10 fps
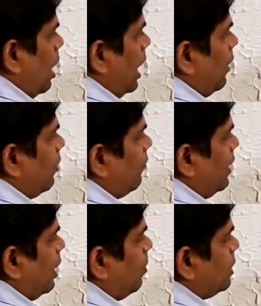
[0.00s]
I have a
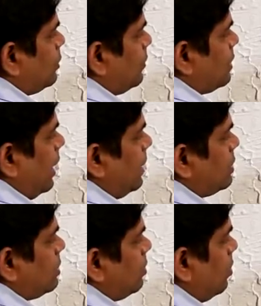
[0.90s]
variable switch
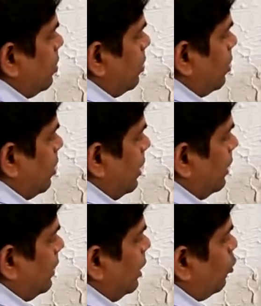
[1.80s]
x
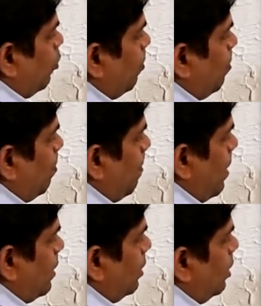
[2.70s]
connected to
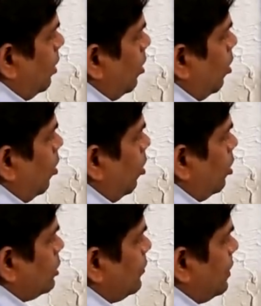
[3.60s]
parallel
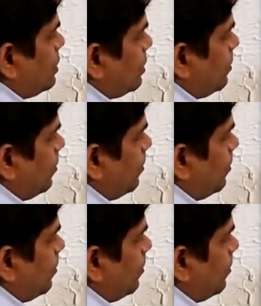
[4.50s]
on switch.